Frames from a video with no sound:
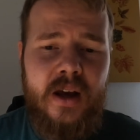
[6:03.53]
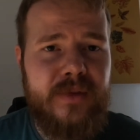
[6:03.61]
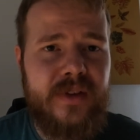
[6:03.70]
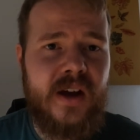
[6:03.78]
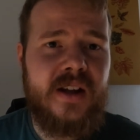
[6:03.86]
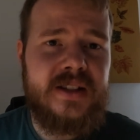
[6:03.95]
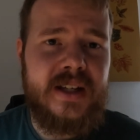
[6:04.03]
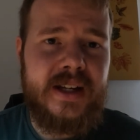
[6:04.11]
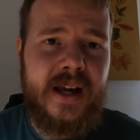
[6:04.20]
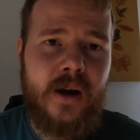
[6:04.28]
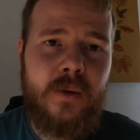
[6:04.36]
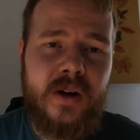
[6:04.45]
I'm 30
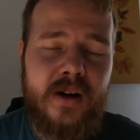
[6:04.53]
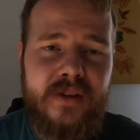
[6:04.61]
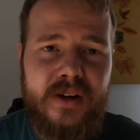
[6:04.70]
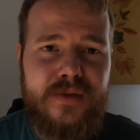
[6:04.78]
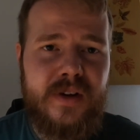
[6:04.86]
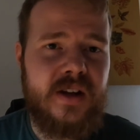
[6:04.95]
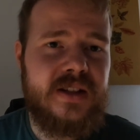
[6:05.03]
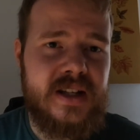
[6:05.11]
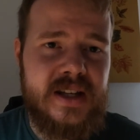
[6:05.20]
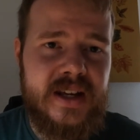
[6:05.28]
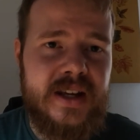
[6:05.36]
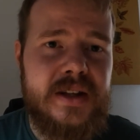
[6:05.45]
now, and I've had 30
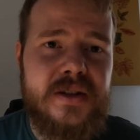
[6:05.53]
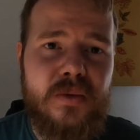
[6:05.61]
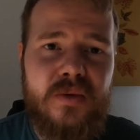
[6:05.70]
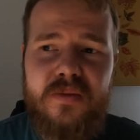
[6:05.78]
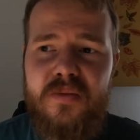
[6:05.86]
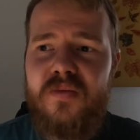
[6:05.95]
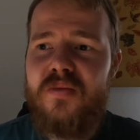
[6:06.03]
years of